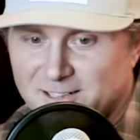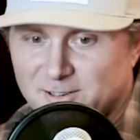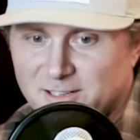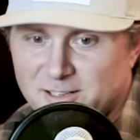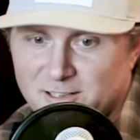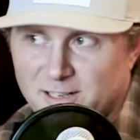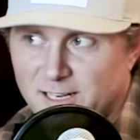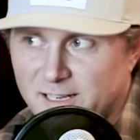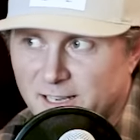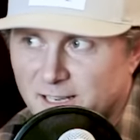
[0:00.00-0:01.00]
in. You're like,
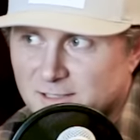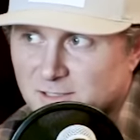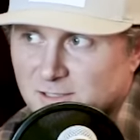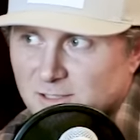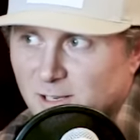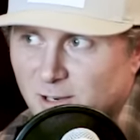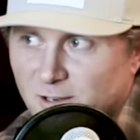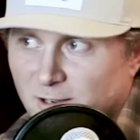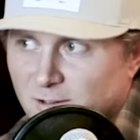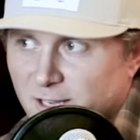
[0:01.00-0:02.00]
I guess. Okay.
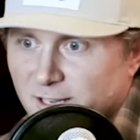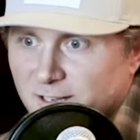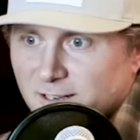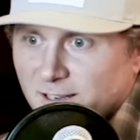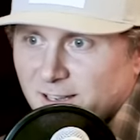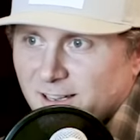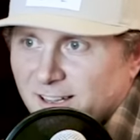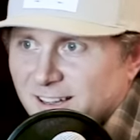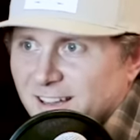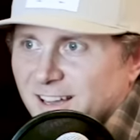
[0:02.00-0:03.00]
Oh, okay. Yeah.
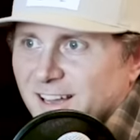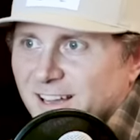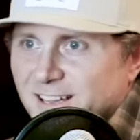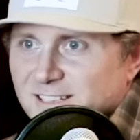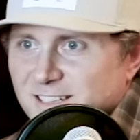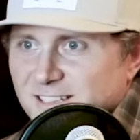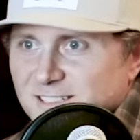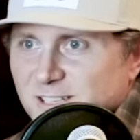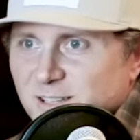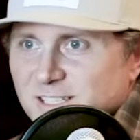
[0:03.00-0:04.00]

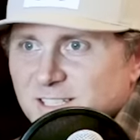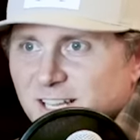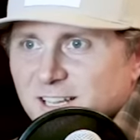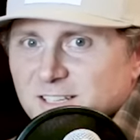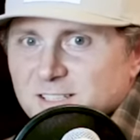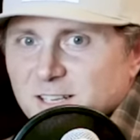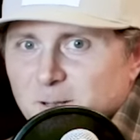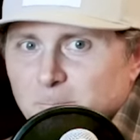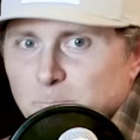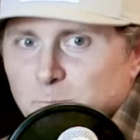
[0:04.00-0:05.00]
so this thing is
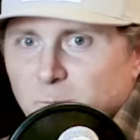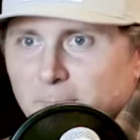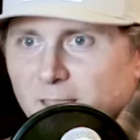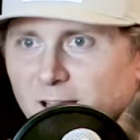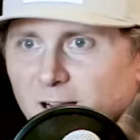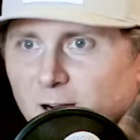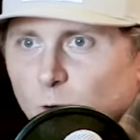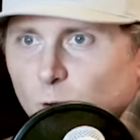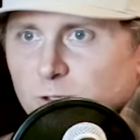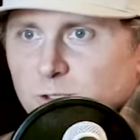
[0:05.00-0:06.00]
a
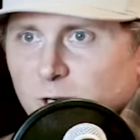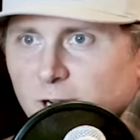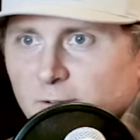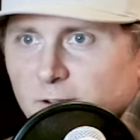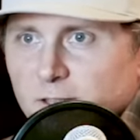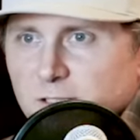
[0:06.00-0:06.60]
horse trough. I